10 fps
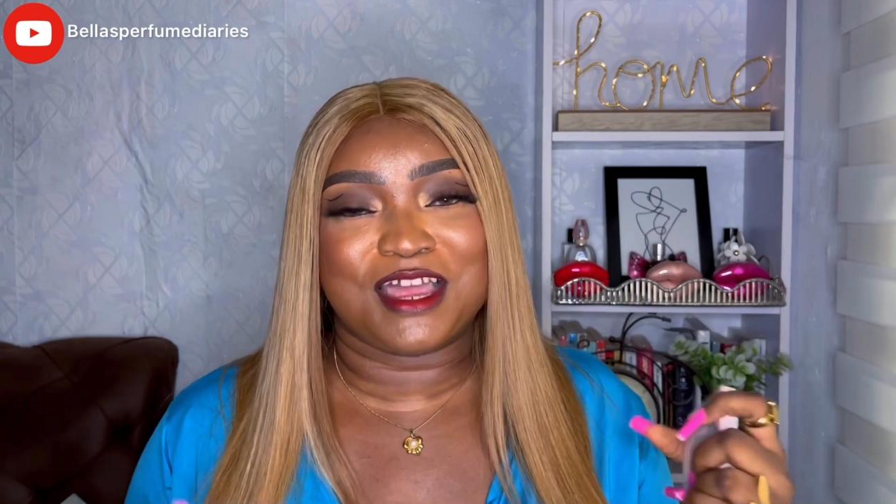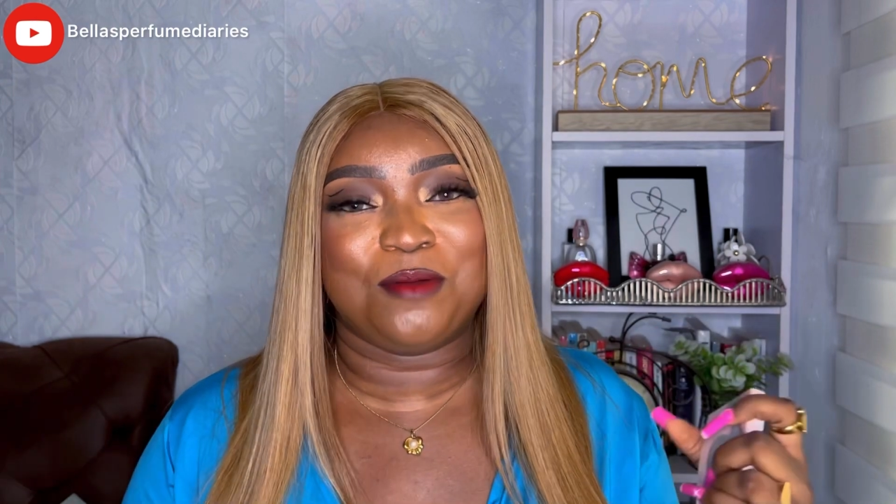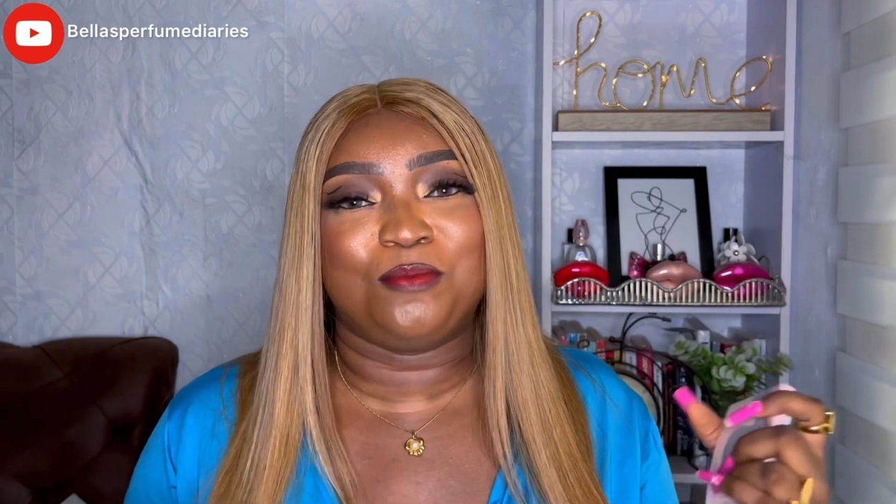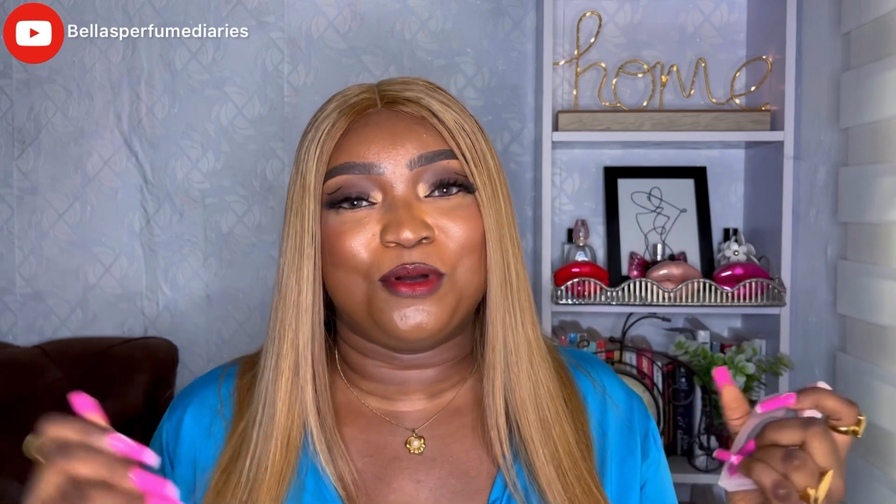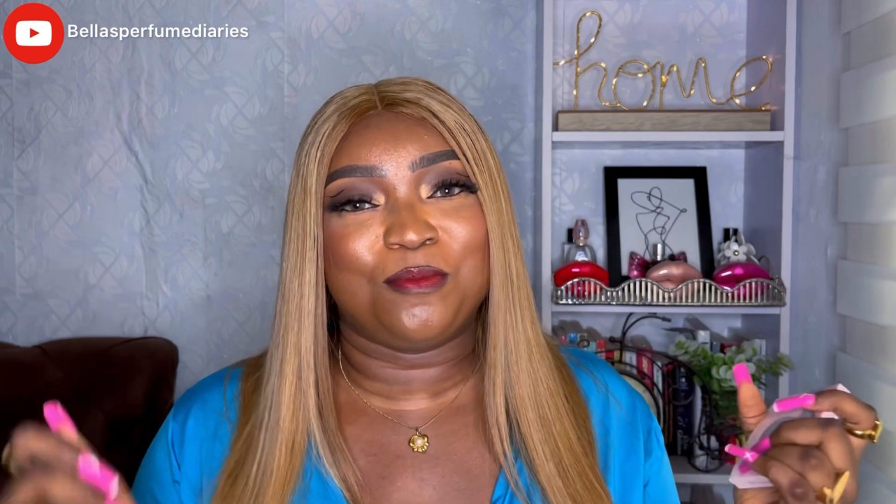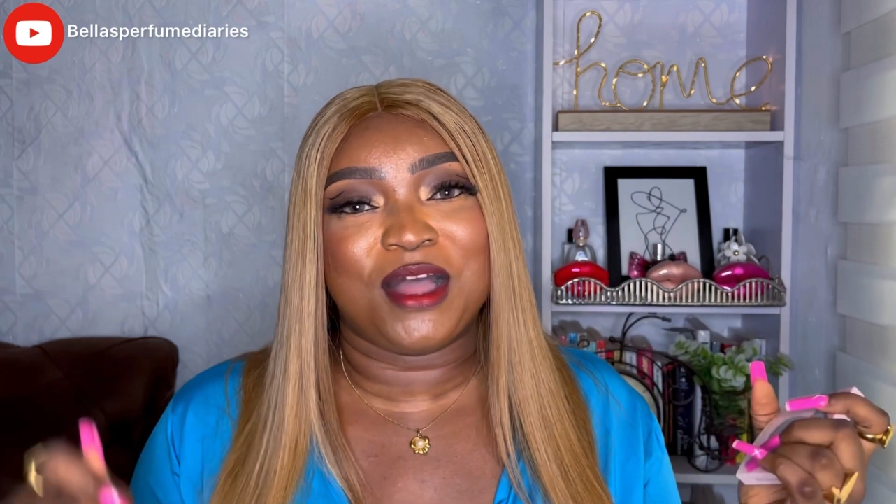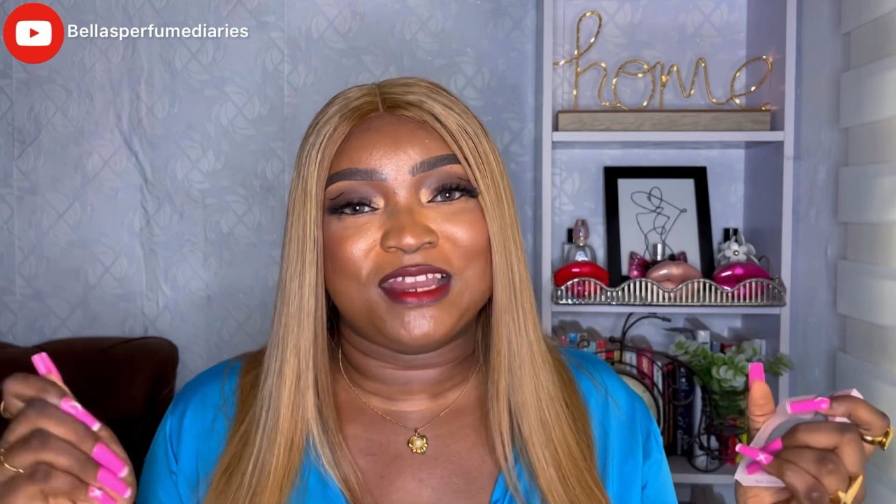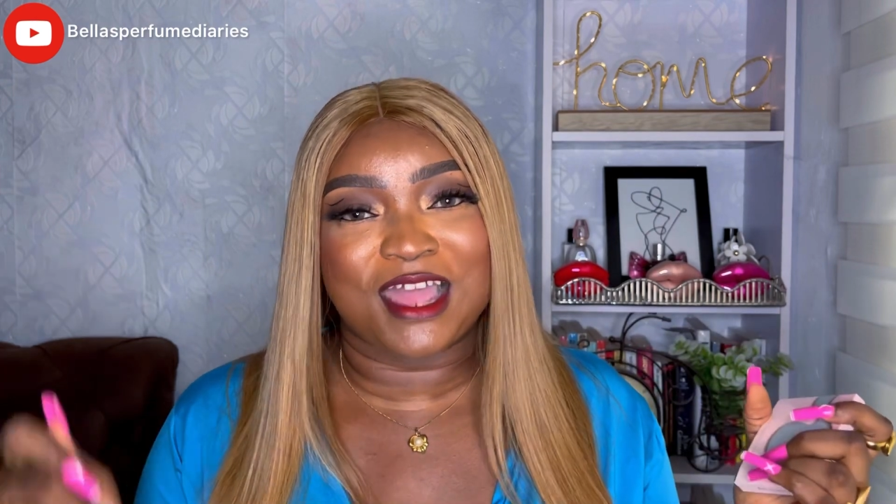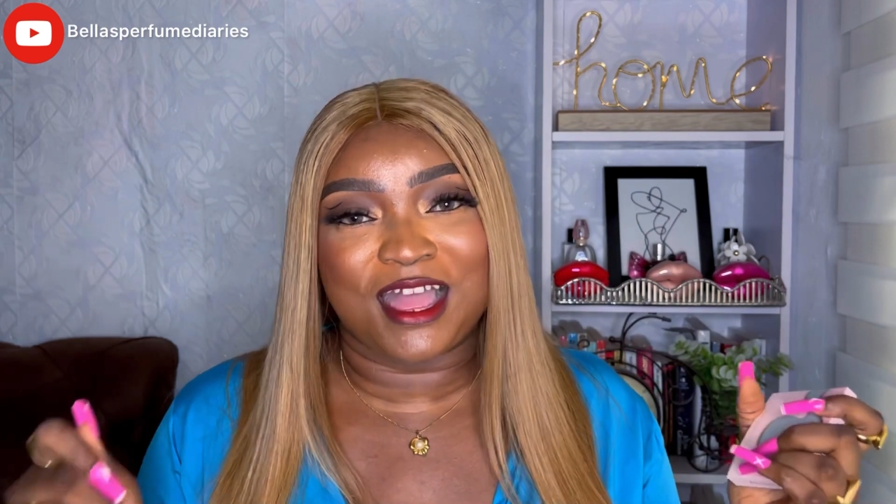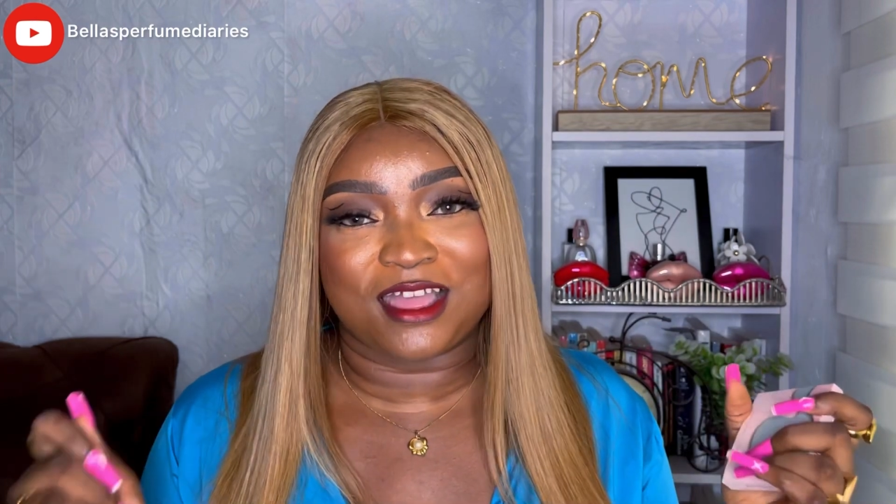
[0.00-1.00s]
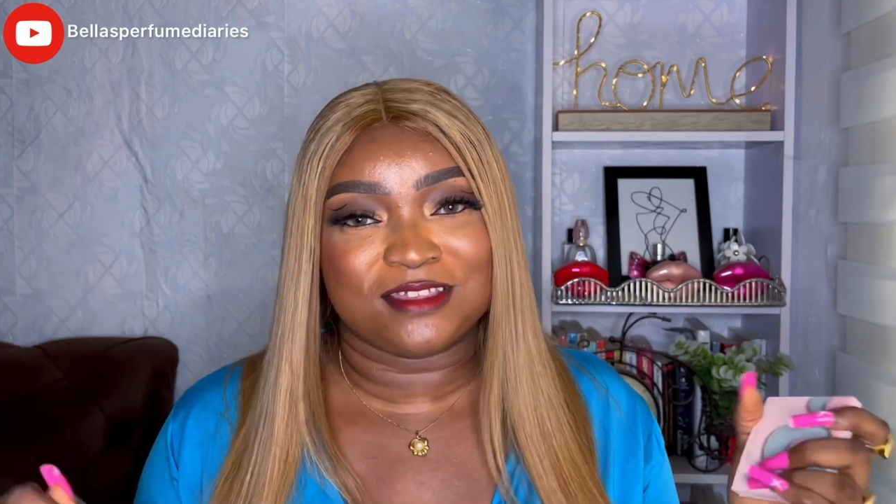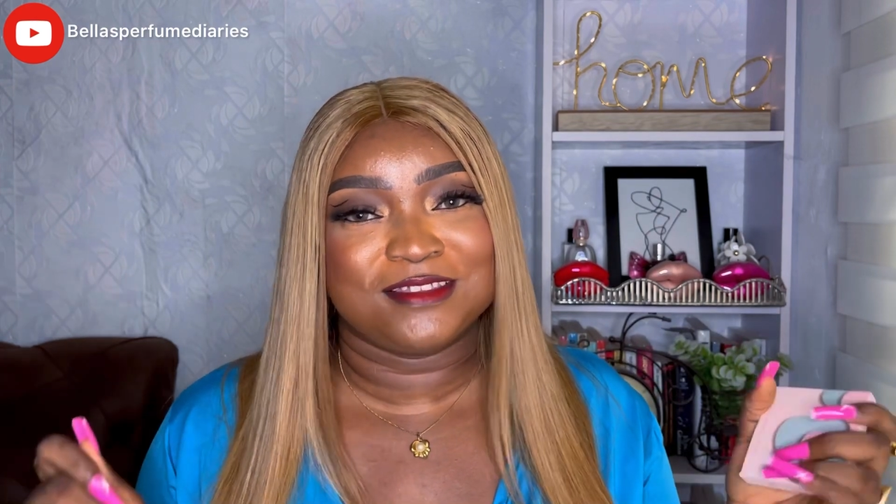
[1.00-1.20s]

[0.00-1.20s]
and bombard her